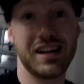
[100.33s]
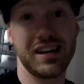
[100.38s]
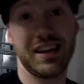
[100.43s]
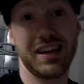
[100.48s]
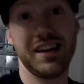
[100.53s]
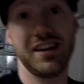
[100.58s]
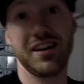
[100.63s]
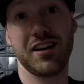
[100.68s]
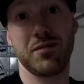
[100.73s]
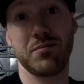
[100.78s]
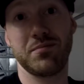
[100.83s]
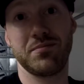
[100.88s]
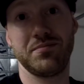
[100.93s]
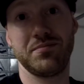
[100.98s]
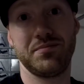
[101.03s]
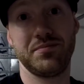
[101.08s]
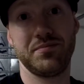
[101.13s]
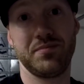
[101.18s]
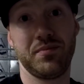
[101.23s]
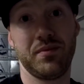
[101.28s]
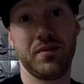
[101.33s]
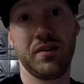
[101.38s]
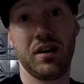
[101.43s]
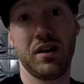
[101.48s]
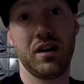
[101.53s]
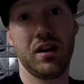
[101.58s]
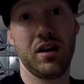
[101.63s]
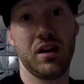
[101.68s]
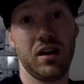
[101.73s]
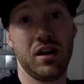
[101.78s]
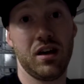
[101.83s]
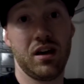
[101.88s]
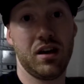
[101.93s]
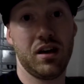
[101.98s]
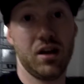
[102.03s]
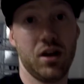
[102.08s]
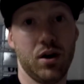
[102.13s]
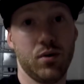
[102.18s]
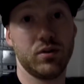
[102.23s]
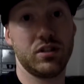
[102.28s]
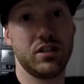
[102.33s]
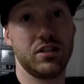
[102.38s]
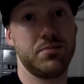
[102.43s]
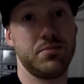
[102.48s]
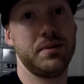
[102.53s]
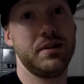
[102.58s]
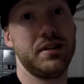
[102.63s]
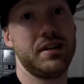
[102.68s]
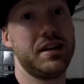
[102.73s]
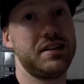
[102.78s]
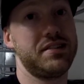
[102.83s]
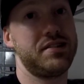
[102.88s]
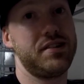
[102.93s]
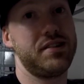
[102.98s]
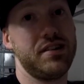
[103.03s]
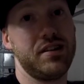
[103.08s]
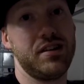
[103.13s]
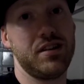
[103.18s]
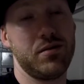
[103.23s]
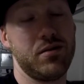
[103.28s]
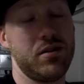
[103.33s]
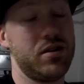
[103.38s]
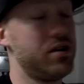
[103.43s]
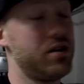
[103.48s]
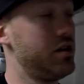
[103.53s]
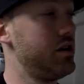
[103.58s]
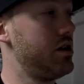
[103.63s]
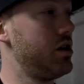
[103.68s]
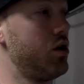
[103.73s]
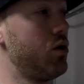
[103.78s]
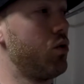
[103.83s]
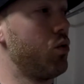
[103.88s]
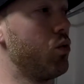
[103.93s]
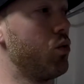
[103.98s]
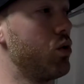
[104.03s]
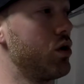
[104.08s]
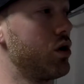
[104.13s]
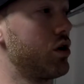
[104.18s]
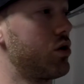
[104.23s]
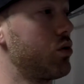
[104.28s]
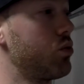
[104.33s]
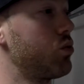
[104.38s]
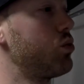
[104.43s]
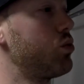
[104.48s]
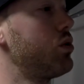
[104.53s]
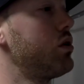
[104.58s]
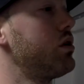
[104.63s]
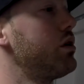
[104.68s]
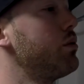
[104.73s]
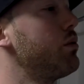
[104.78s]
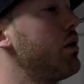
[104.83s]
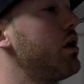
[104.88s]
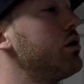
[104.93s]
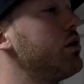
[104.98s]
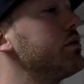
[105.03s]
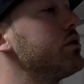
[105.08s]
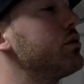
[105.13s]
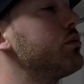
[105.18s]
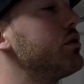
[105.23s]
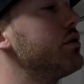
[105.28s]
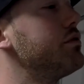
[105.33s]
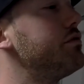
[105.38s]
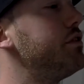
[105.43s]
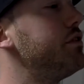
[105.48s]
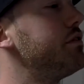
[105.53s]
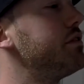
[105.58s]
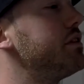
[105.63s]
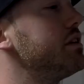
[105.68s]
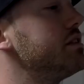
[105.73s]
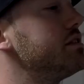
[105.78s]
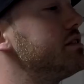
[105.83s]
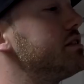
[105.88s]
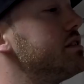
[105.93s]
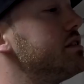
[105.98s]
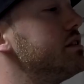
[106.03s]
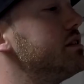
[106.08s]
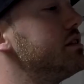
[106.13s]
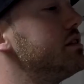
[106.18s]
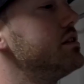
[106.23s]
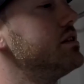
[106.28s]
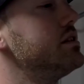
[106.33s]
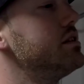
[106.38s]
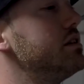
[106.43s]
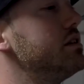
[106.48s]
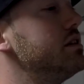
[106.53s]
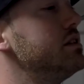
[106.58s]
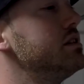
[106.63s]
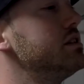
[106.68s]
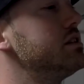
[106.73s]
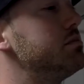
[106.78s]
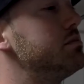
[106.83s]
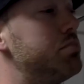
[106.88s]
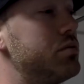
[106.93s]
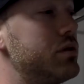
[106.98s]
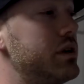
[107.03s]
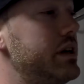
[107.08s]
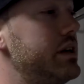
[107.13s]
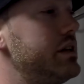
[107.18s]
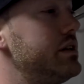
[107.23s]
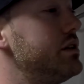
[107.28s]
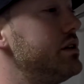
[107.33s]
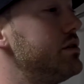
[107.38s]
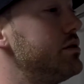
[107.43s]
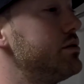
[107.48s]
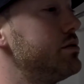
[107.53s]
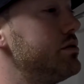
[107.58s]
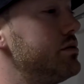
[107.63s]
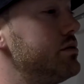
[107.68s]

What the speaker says: cam, which has been tested to work really well with the 150s. It's brand new, and